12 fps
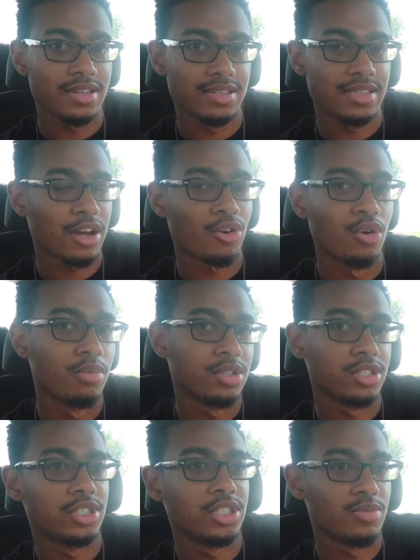it's not a whole
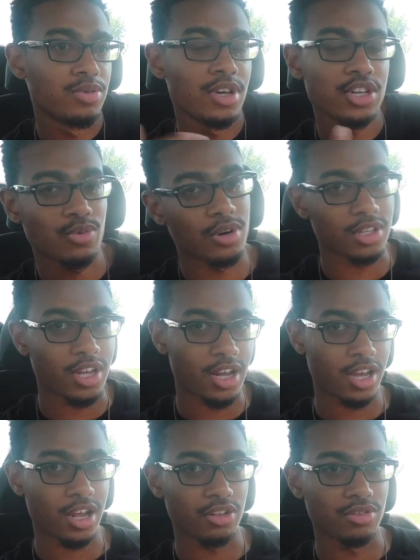bunch of GPS work that
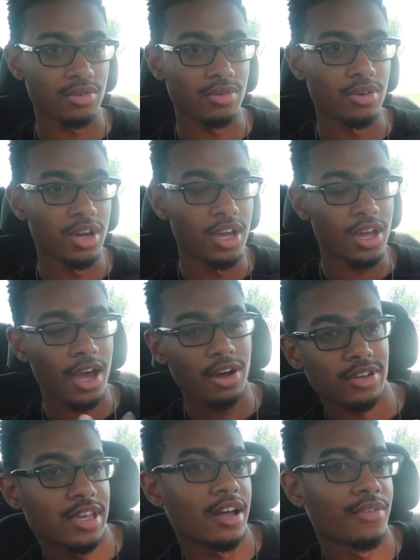I gotta do
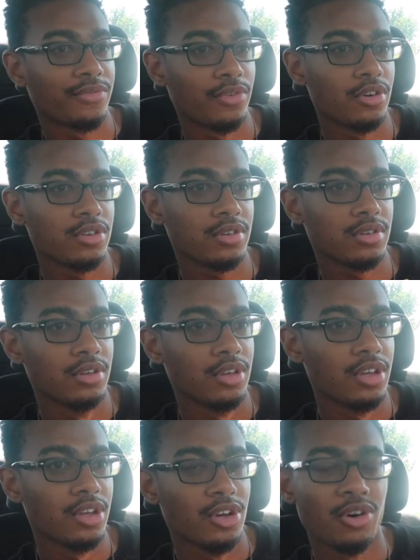out in California.
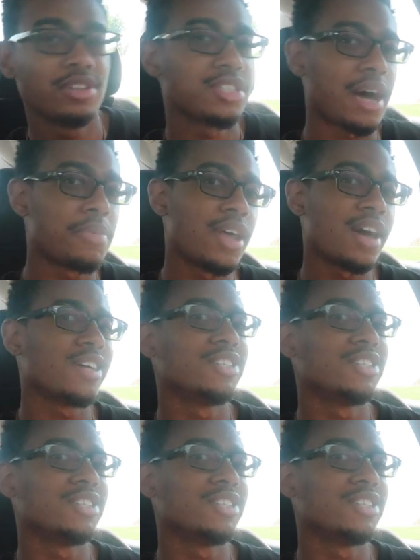On top of that,